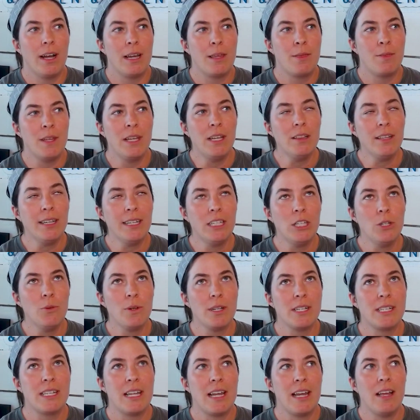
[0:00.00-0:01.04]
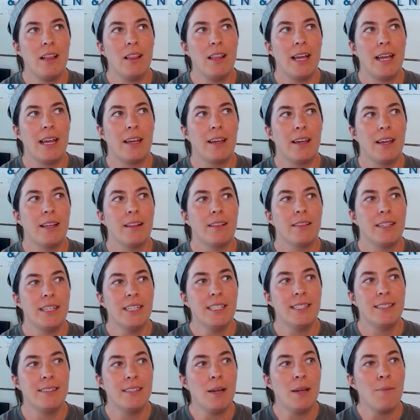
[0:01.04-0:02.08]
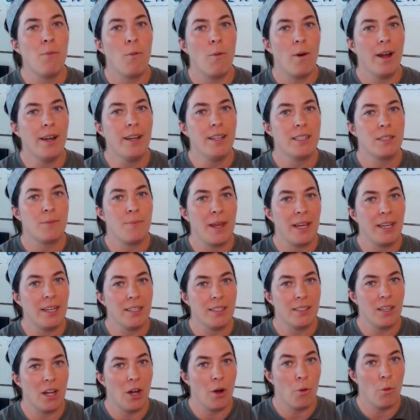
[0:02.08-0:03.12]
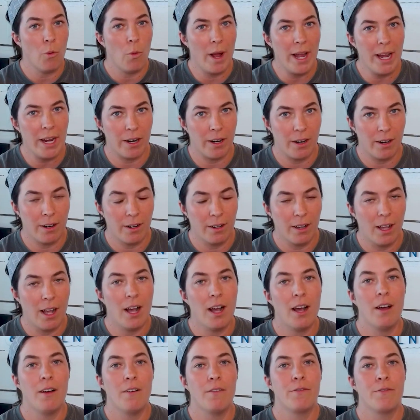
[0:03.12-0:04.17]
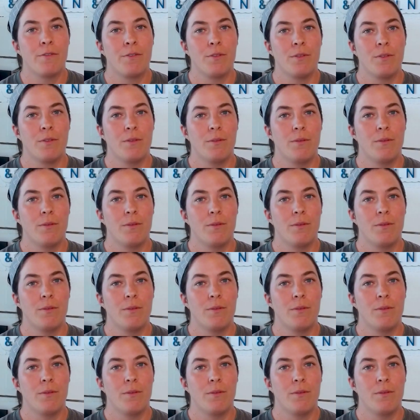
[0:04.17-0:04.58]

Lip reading: I think, like you were saying, like at least step one is make us aware of